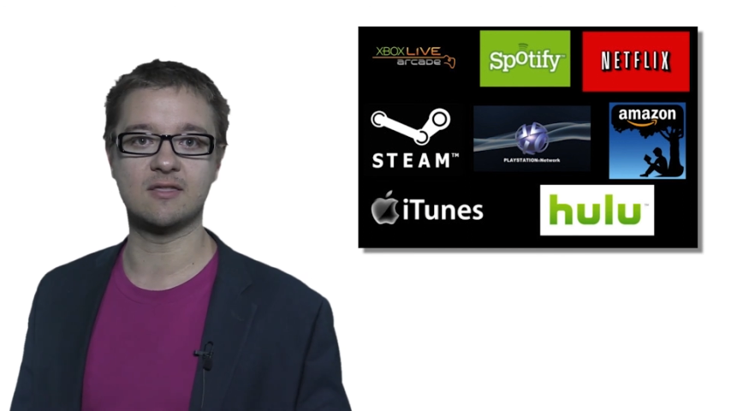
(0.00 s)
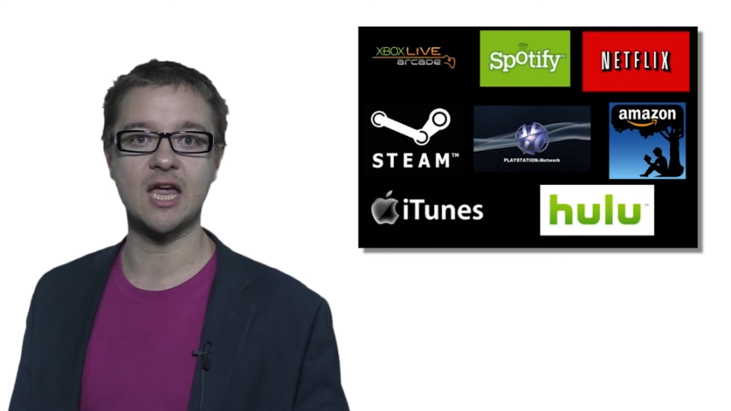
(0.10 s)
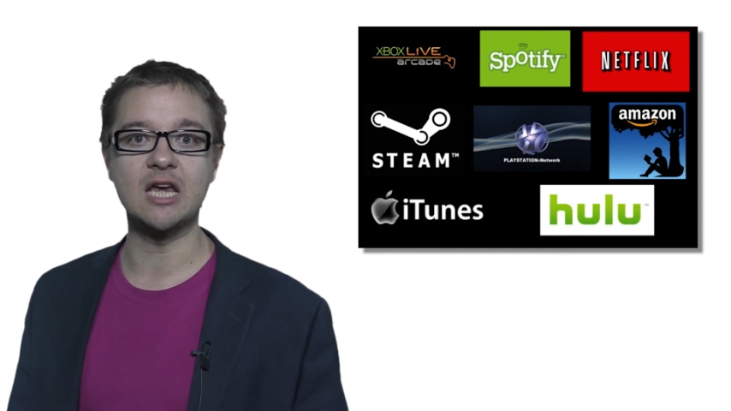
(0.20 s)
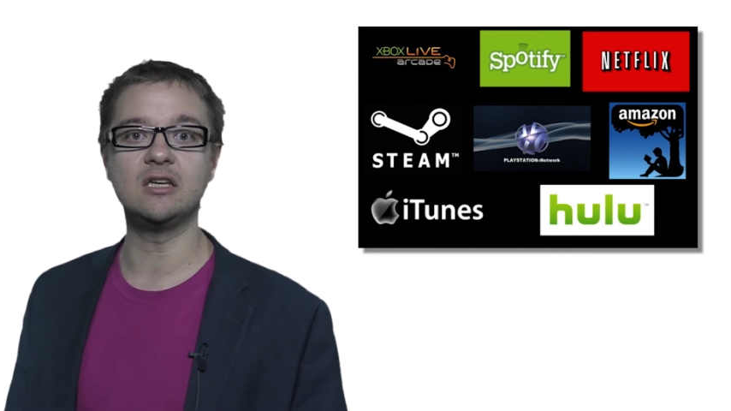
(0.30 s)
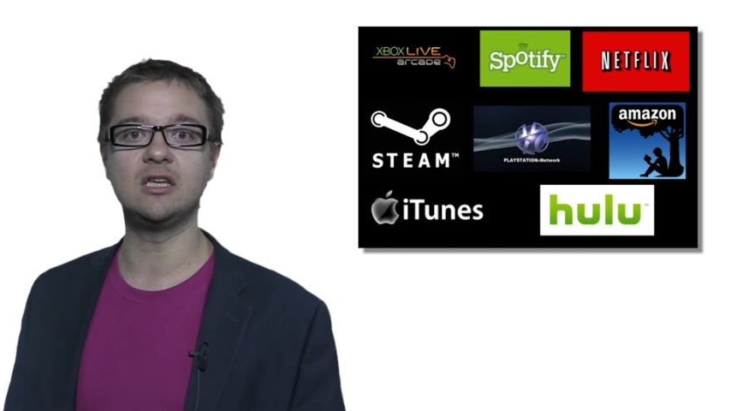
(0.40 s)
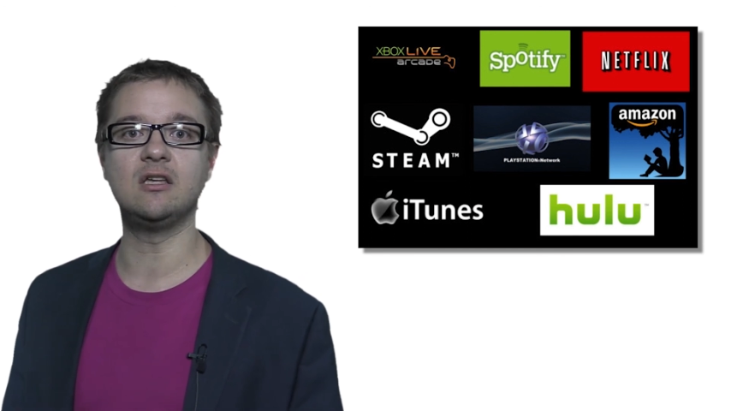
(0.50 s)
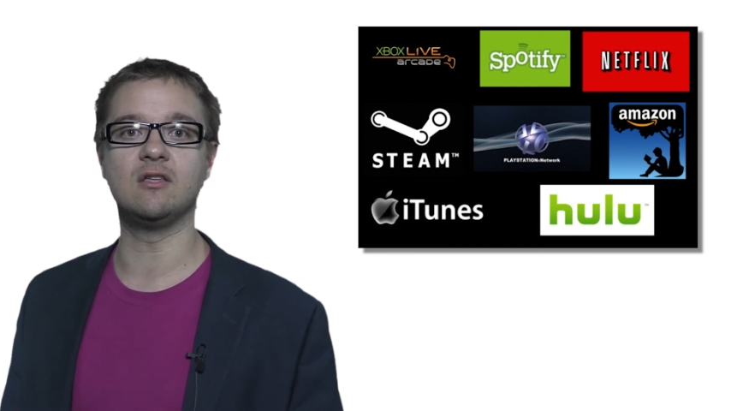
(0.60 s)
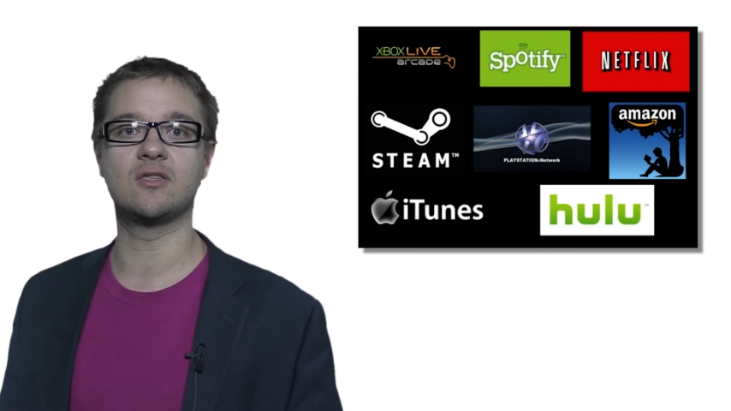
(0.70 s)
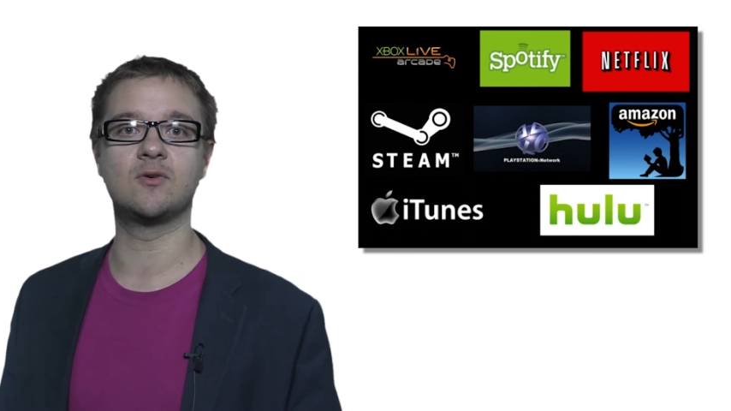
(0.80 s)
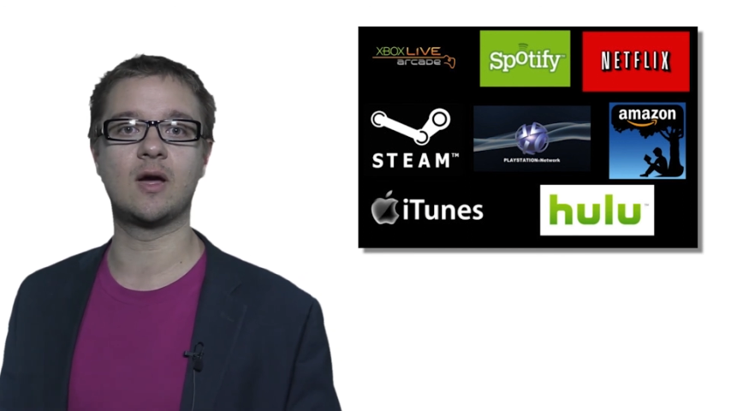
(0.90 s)
10
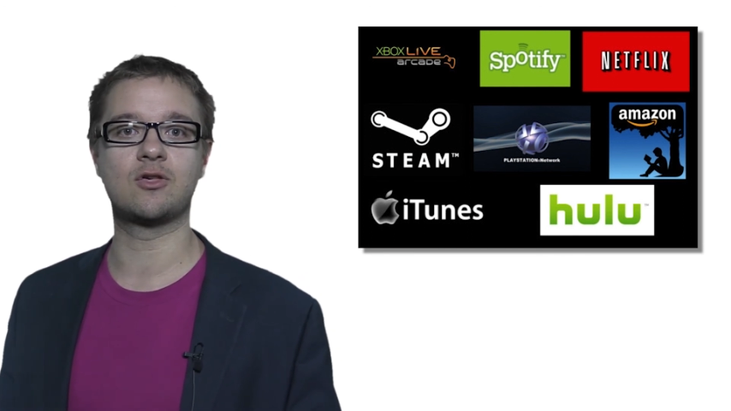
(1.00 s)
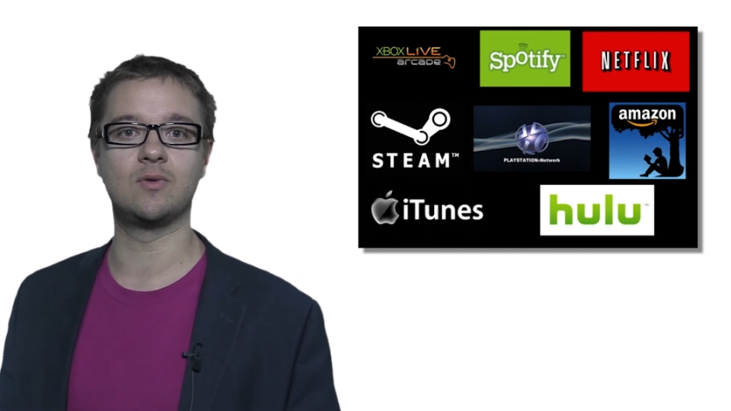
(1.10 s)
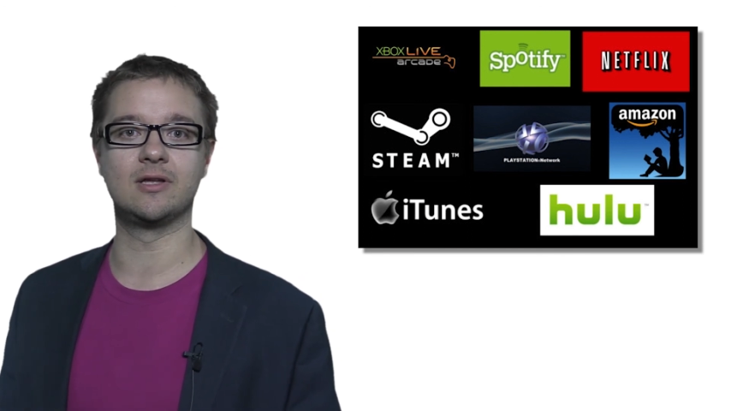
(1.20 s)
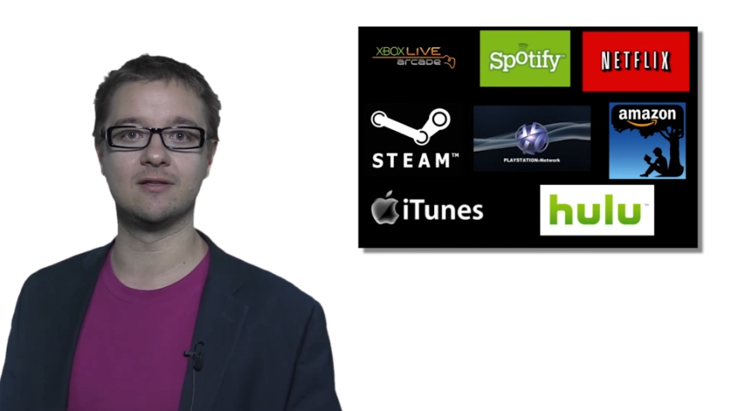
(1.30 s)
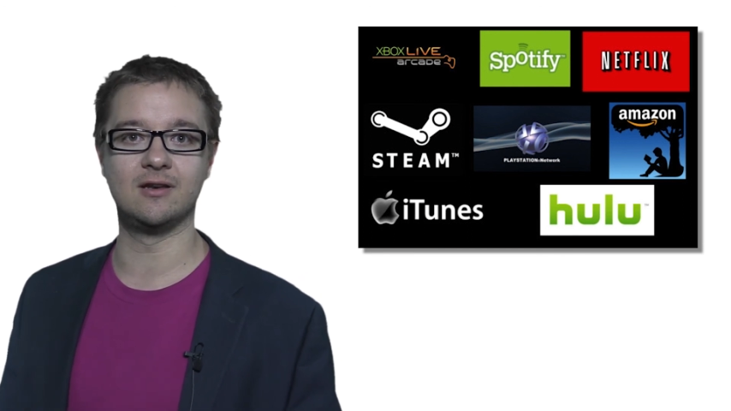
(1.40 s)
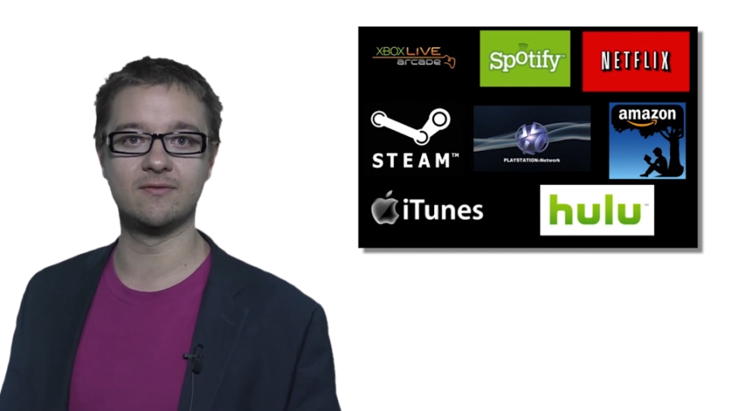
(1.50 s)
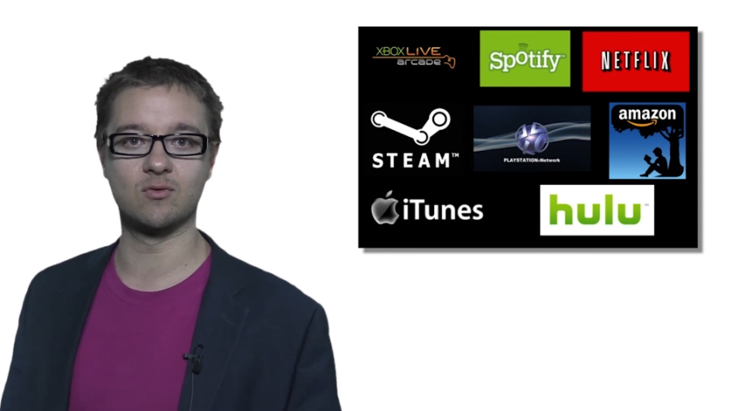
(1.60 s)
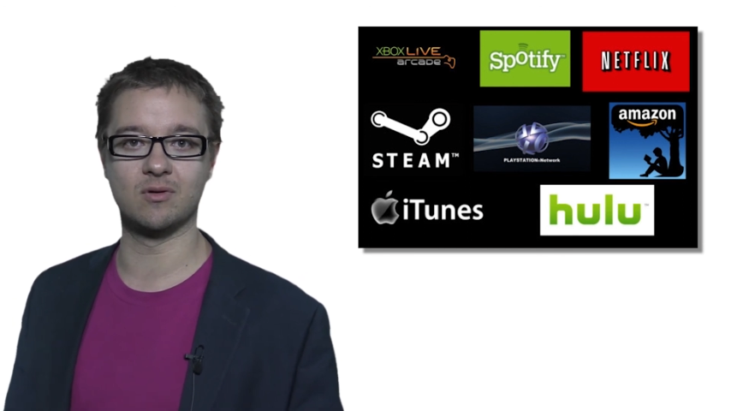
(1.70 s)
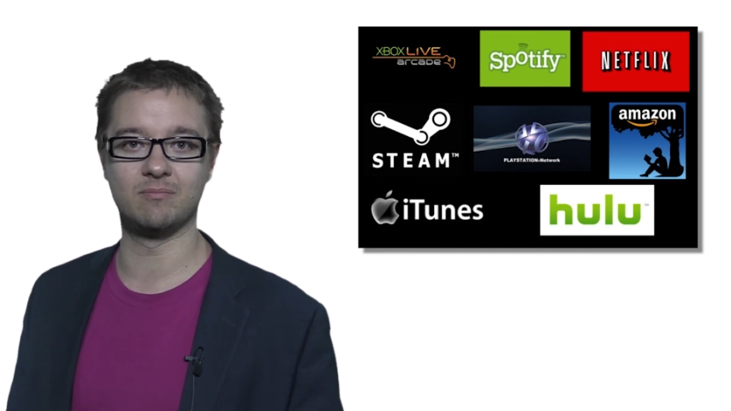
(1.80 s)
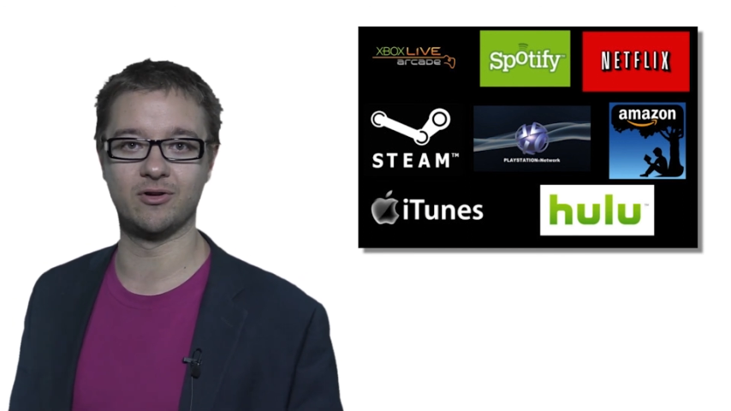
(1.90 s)
years to actually
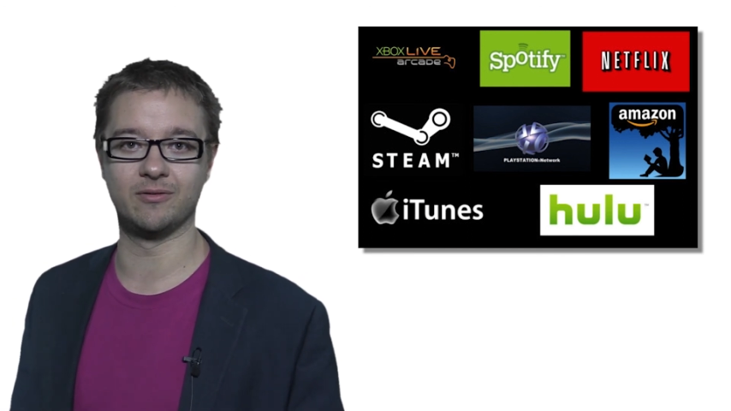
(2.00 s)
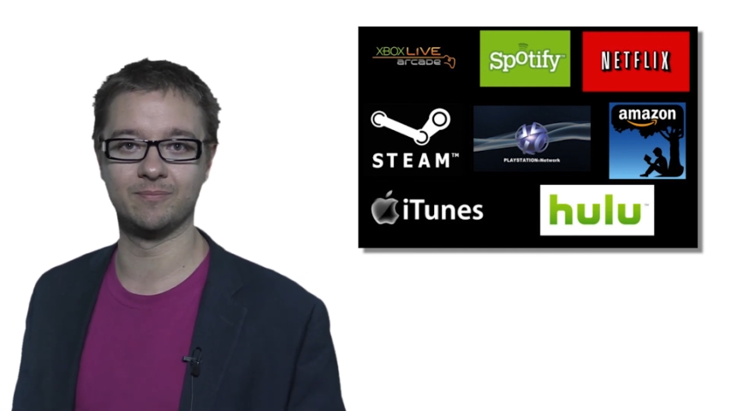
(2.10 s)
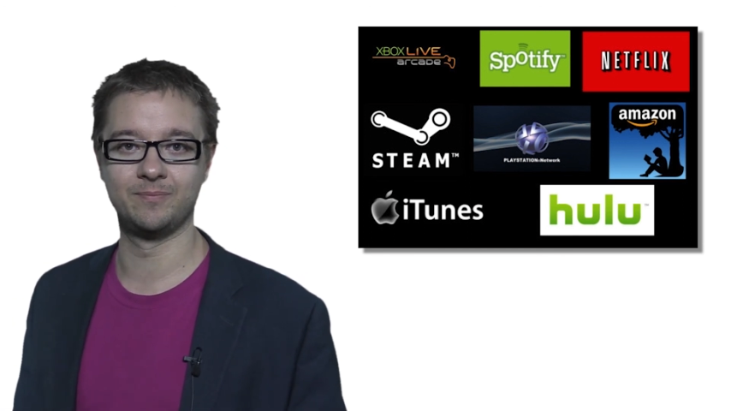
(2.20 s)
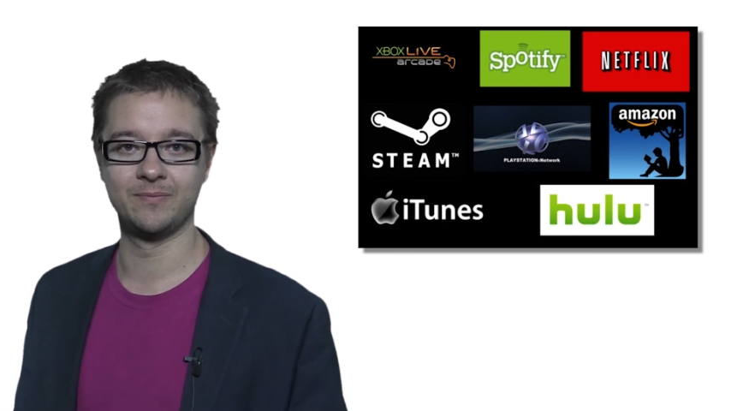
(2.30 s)
deliver upon.